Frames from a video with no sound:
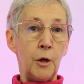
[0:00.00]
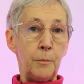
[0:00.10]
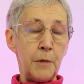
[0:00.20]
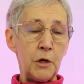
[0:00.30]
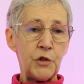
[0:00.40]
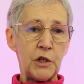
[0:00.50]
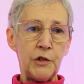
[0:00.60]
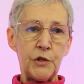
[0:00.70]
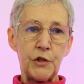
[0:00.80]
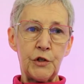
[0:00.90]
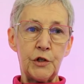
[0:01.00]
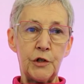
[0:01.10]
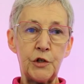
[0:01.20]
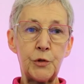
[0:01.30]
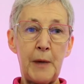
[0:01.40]
Moses
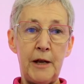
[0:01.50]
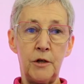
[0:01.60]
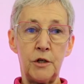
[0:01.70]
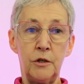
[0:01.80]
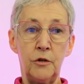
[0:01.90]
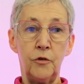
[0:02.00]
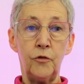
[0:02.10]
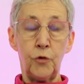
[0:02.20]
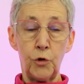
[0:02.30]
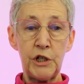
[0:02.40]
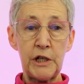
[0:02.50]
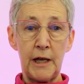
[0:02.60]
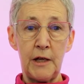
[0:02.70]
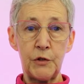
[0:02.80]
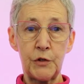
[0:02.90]
spent 40
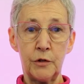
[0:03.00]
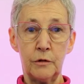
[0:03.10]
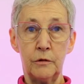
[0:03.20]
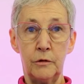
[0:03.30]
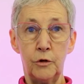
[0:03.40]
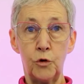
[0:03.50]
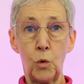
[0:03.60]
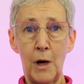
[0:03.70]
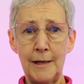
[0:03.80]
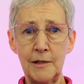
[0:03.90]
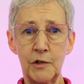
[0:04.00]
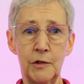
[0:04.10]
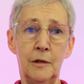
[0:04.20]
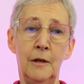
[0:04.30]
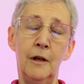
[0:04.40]
days twice
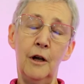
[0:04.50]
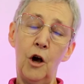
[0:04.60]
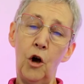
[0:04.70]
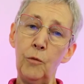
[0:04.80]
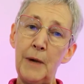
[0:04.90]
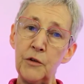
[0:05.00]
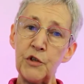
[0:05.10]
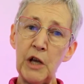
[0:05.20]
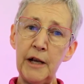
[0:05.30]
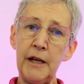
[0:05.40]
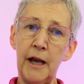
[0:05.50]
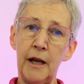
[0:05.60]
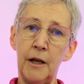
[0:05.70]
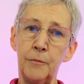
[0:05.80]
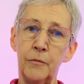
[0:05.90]
on Mount
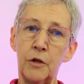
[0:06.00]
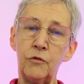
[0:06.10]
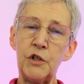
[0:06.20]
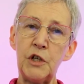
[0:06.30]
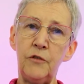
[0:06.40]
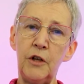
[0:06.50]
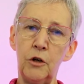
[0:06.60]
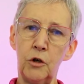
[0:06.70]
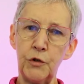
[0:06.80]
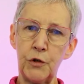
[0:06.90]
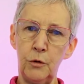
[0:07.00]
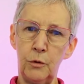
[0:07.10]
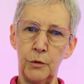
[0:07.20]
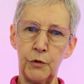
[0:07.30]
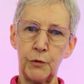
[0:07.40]
Sinai receiving God's
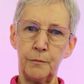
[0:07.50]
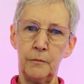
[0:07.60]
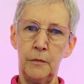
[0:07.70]
laws.